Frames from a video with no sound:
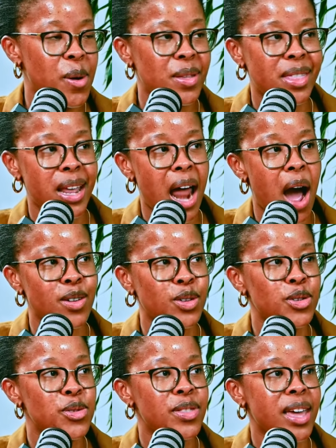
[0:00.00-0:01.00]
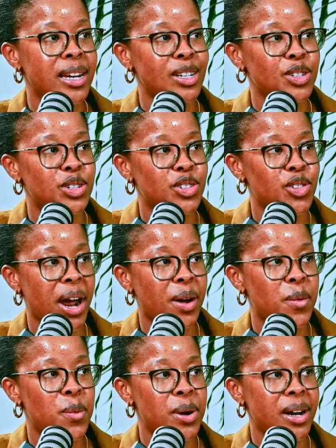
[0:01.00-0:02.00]
Then how do you then strike
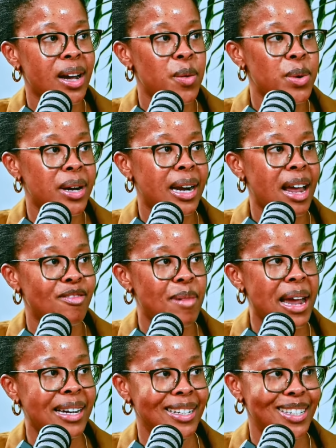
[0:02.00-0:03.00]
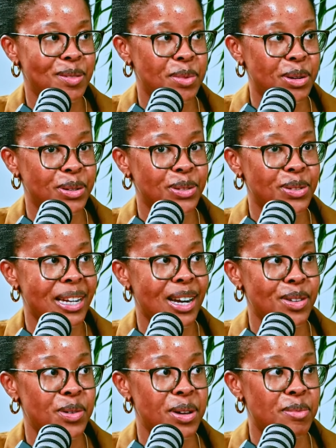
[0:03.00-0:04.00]
a work-life balance? Because you're
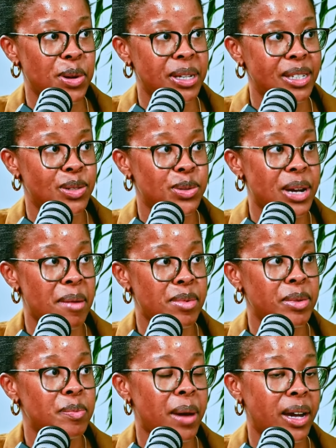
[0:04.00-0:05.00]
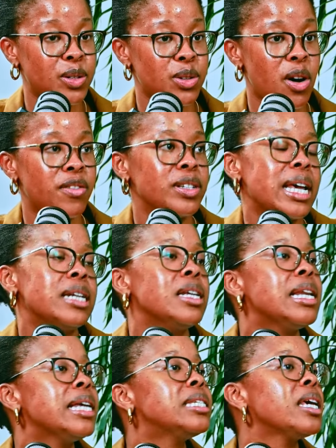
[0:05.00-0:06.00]
telling your employees to come back into the office. And
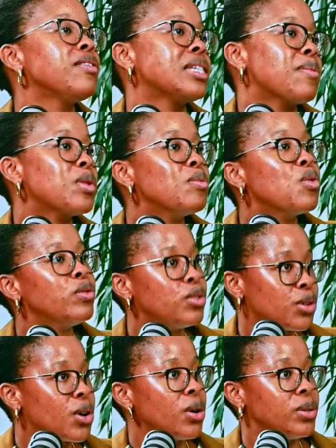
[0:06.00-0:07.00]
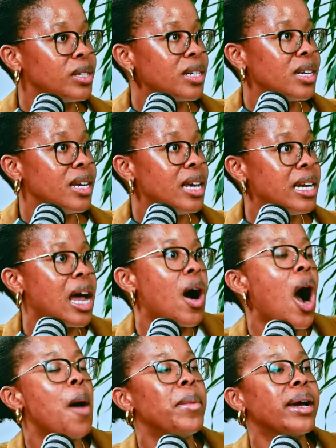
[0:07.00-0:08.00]
let's say if someone moved to the coast, now
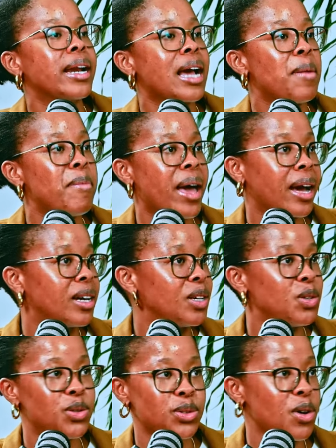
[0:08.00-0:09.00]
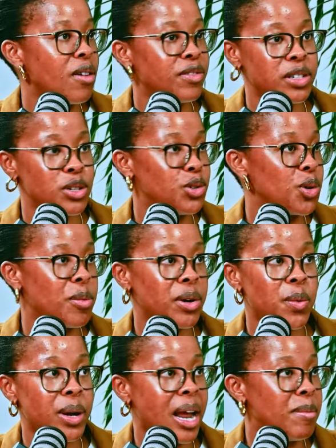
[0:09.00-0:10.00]
how am I going to come back to the office in
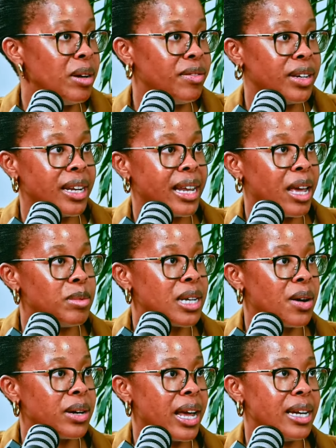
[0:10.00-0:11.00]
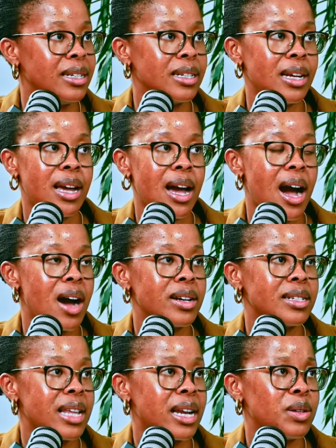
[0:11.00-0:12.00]
Joburg when I'm living in Cape Town? And how
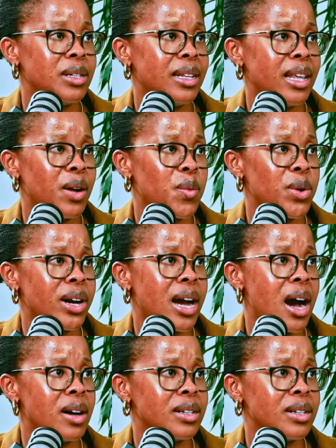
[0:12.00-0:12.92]
does that then work out?